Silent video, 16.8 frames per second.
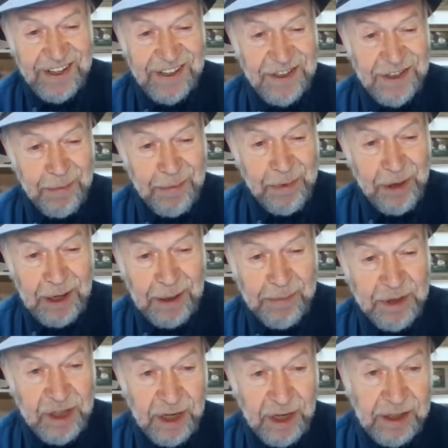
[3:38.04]

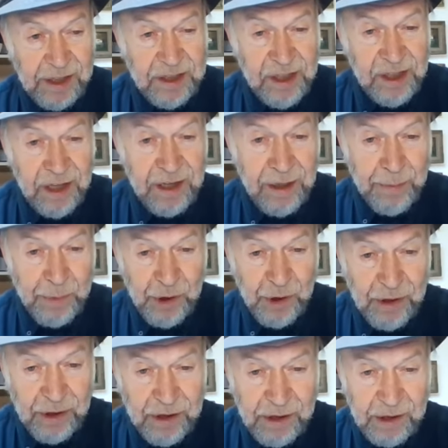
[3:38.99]
sometimes takes the
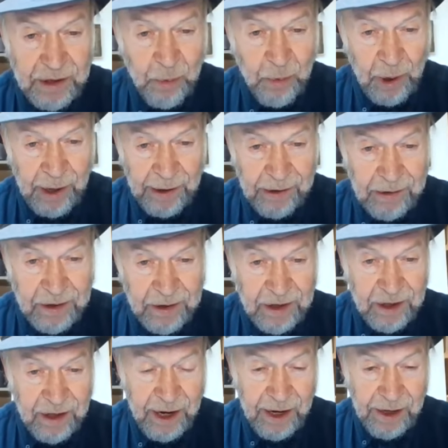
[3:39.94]
community a while
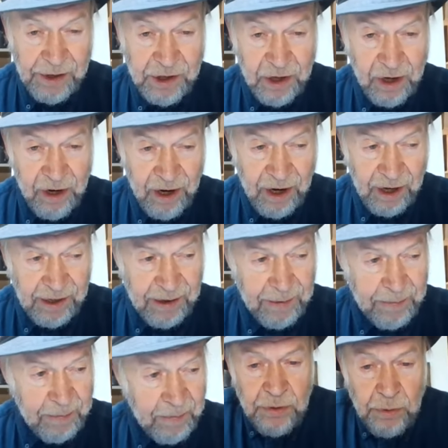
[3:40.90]
to catch on.
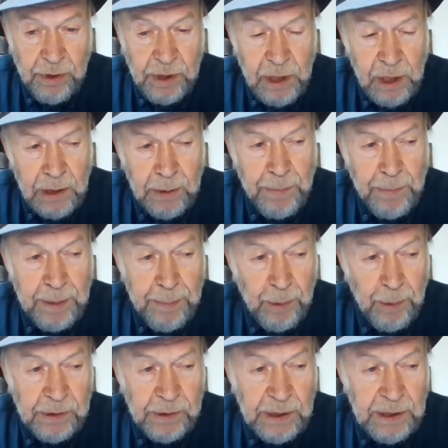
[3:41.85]
So young
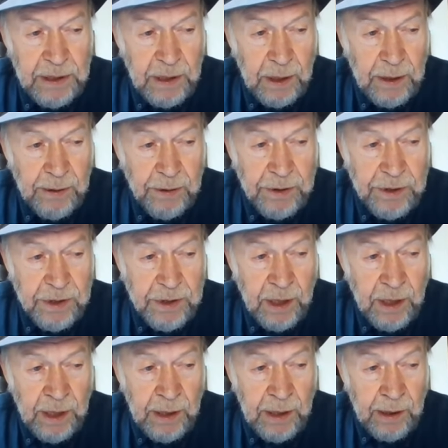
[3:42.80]
people need to
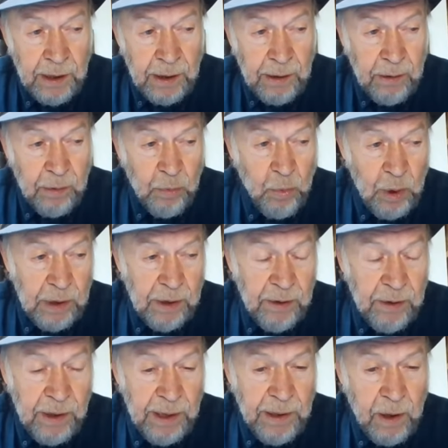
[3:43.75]
understand what
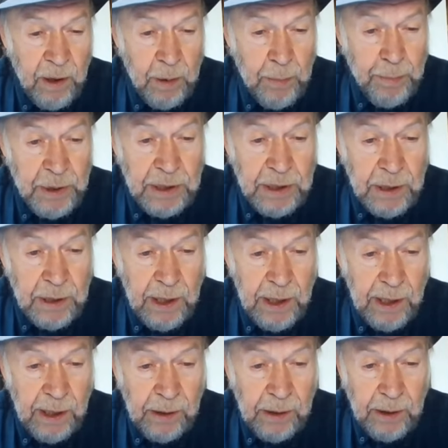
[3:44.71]
they are being
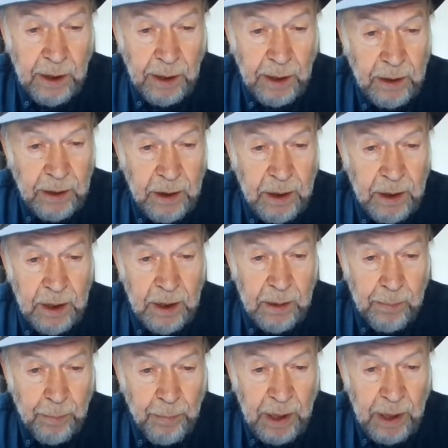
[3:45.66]
handed
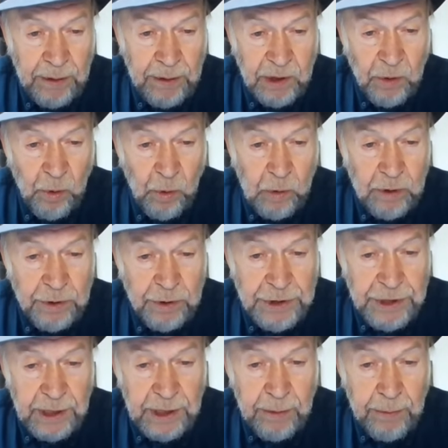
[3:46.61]
by the older
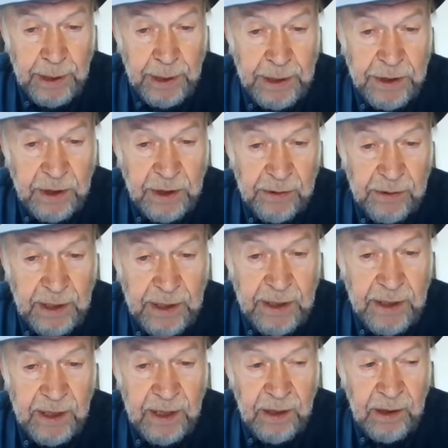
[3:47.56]
generation. They
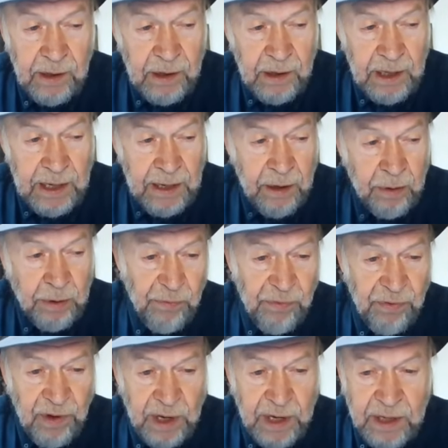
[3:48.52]
can't allow
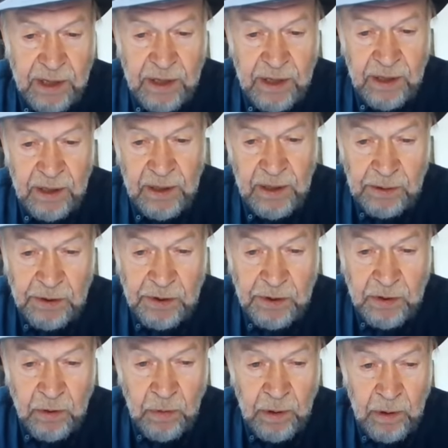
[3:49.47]
fake
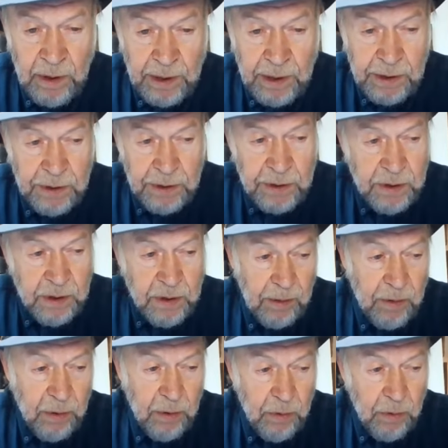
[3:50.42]
stories
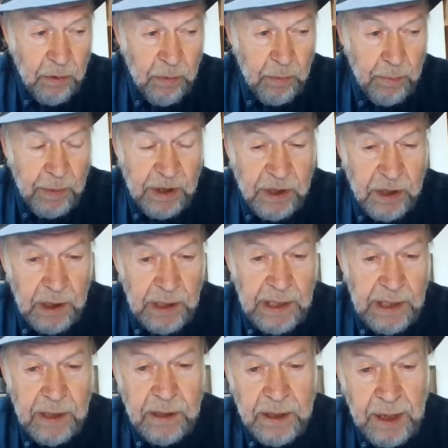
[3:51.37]
to
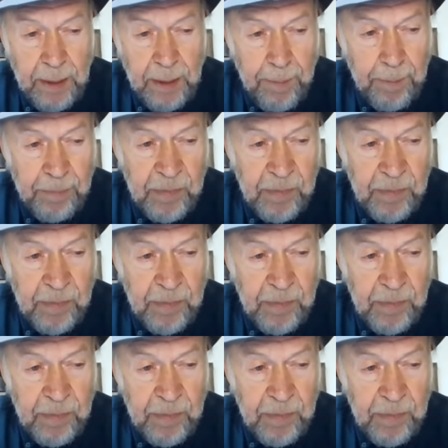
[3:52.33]
mislead them.